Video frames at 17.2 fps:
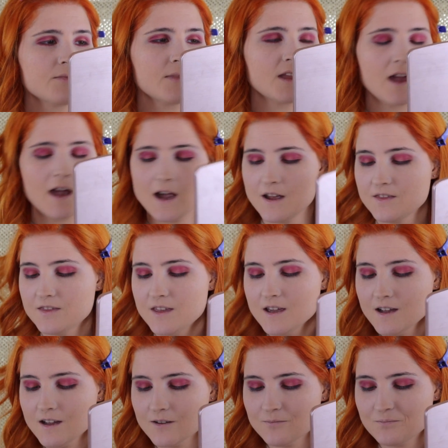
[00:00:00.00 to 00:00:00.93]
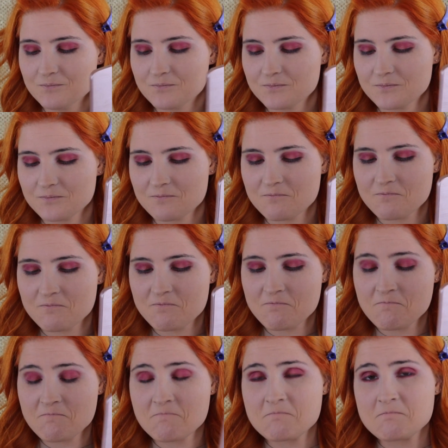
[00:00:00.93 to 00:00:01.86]
Yeah, I think,
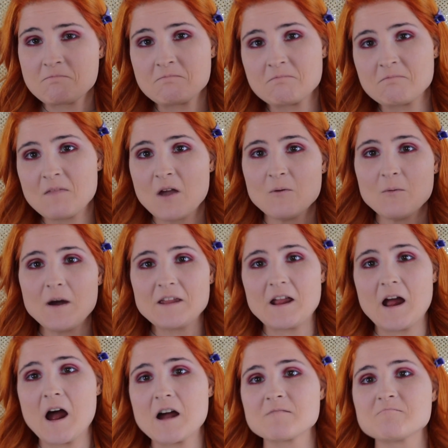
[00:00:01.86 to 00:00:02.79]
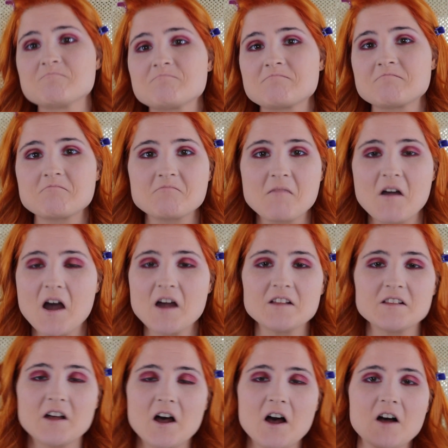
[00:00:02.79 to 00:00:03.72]
why not?
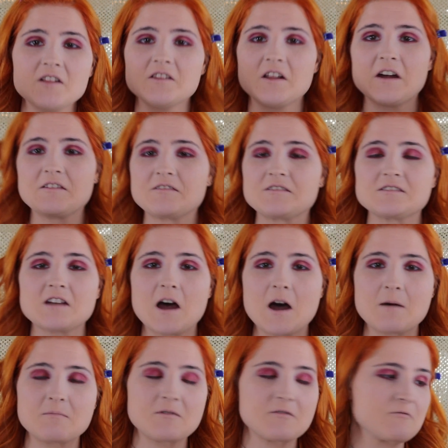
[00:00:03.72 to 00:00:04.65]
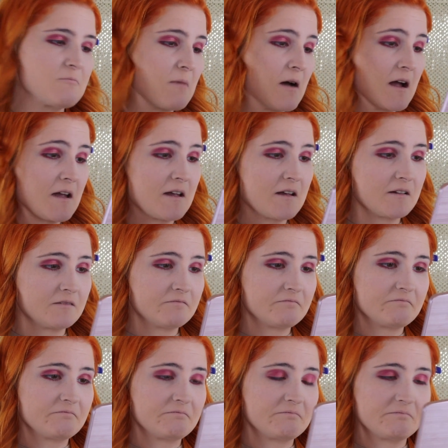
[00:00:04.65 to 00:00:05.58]
I'll line the top of my
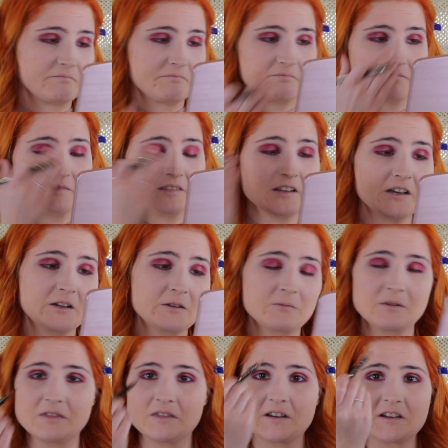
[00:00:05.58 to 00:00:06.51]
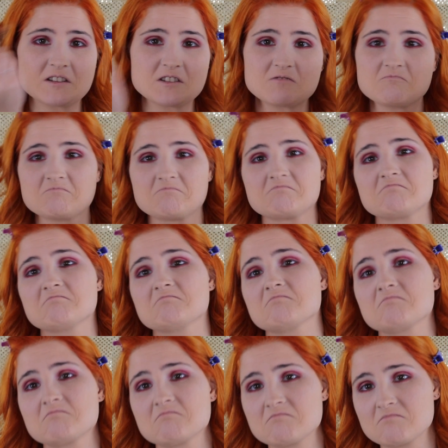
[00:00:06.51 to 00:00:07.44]
lid with this
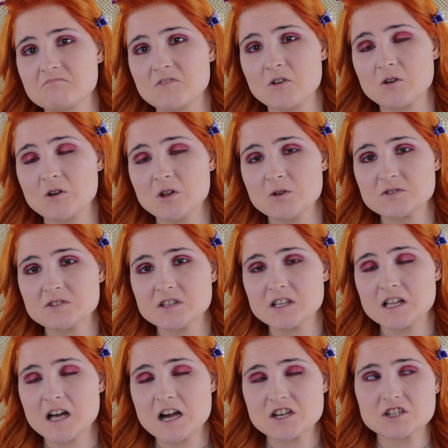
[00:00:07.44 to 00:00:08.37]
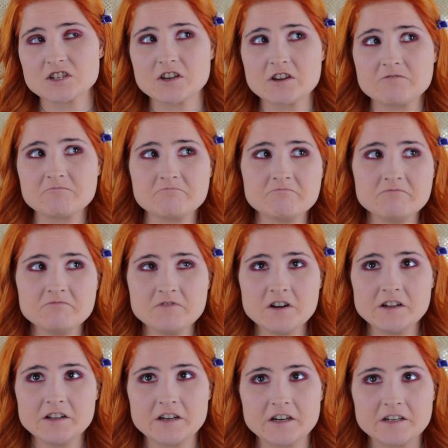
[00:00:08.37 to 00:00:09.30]
close to the lash line.
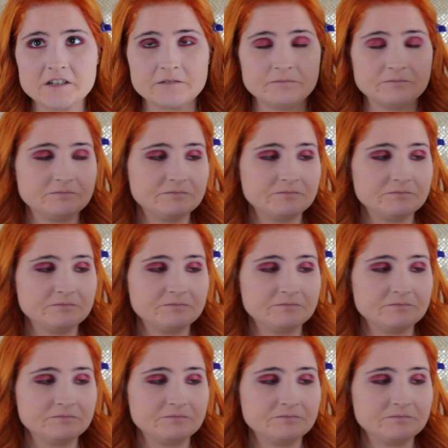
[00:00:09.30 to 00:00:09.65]
Why not?